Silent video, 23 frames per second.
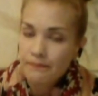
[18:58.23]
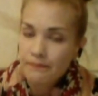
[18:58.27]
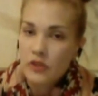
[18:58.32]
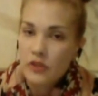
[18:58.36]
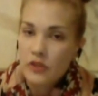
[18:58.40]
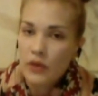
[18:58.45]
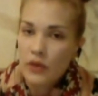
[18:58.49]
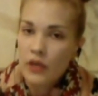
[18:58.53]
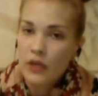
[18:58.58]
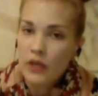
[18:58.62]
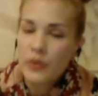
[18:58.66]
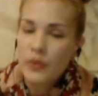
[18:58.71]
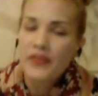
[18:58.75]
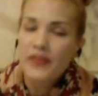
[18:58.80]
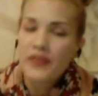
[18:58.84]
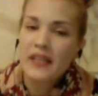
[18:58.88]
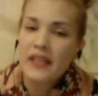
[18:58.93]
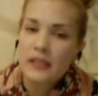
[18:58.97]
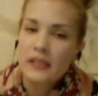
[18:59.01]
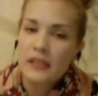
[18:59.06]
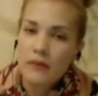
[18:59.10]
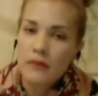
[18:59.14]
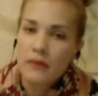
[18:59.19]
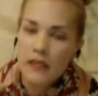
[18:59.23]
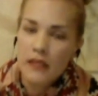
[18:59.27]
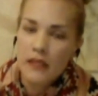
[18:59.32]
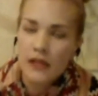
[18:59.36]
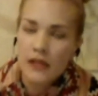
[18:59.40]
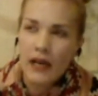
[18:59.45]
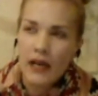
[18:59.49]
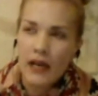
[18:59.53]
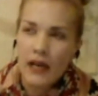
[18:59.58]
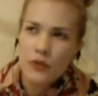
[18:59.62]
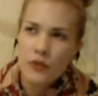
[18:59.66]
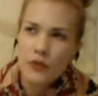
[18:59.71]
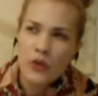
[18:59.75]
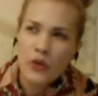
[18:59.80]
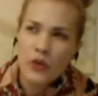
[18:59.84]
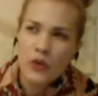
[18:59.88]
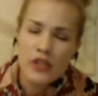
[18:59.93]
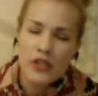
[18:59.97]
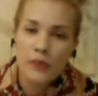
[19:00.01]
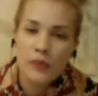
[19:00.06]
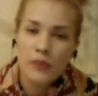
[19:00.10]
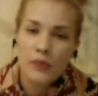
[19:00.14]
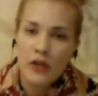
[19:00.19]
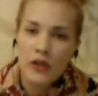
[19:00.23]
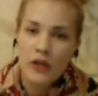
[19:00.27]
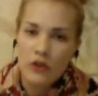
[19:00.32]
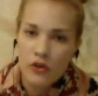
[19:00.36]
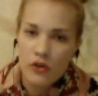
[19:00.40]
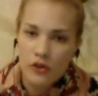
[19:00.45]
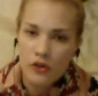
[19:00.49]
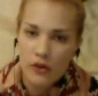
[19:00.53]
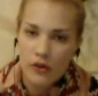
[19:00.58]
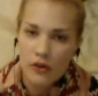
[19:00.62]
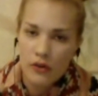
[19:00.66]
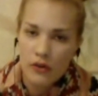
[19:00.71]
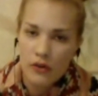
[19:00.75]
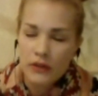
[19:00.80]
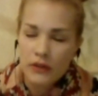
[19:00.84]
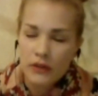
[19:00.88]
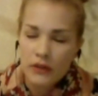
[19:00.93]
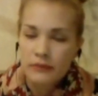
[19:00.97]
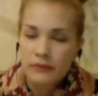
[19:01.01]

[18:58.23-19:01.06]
So I quit this. I had wanted to be a doctor